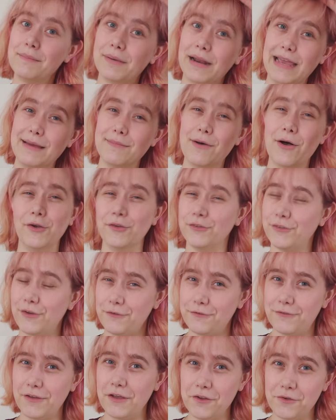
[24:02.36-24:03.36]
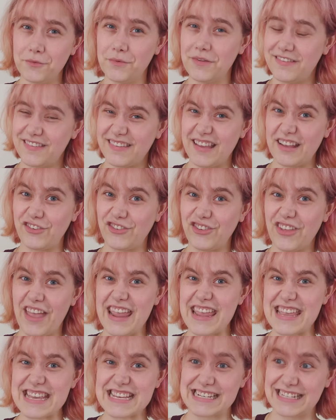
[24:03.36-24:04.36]
but I am also filled with such
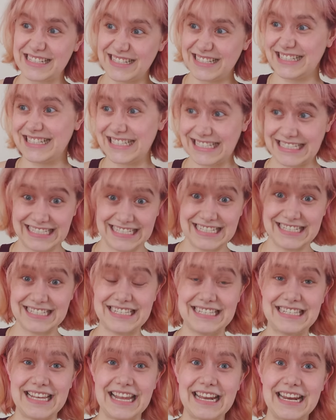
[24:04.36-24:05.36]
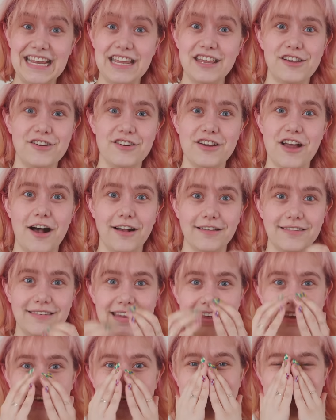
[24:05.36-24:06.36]
like sickening
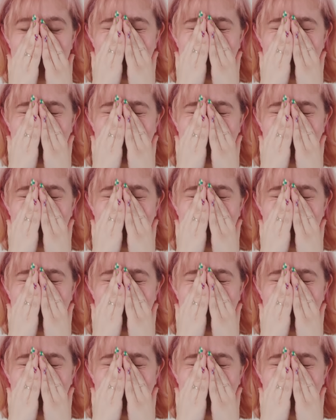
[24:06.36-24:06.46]
curiosity because